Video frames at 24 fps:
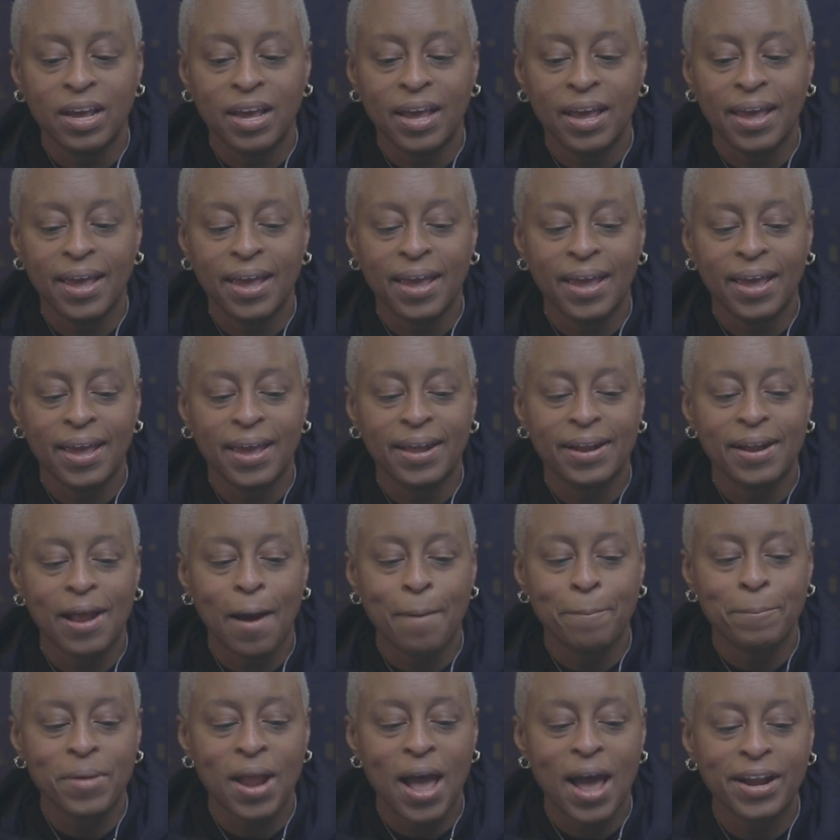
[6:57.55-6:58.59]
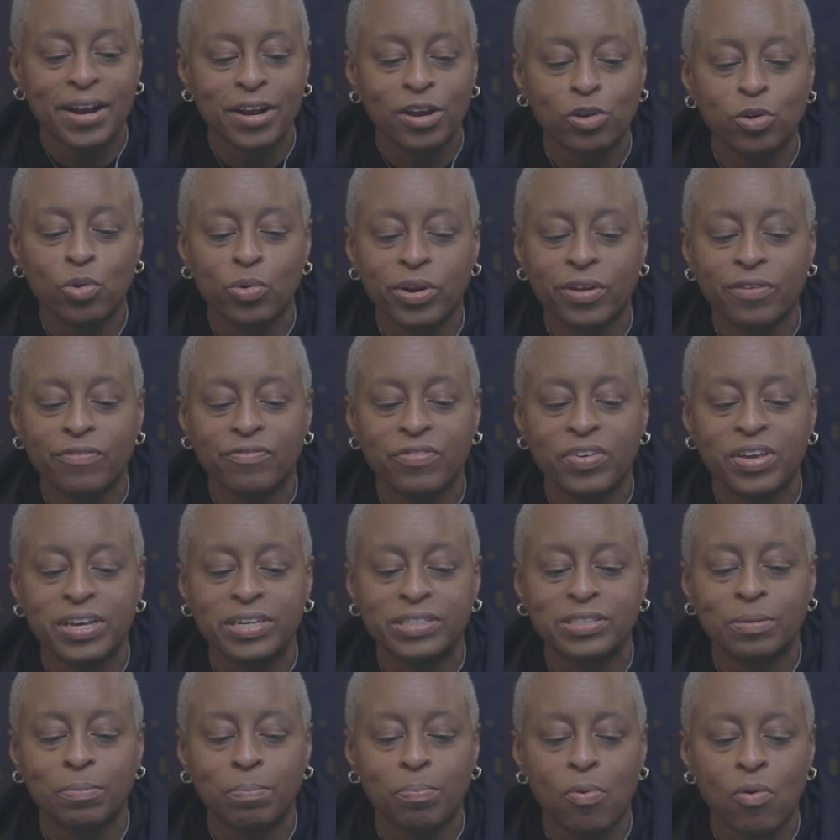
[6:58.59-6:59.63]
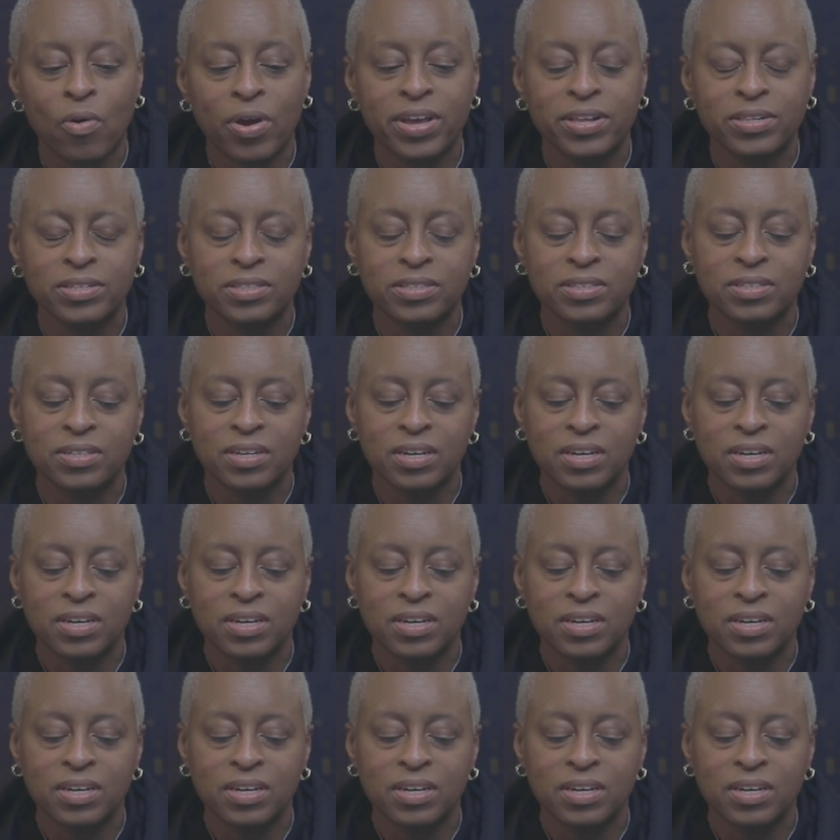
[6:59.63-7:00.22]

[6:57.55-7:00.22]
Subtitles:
And I'm not including fees and points,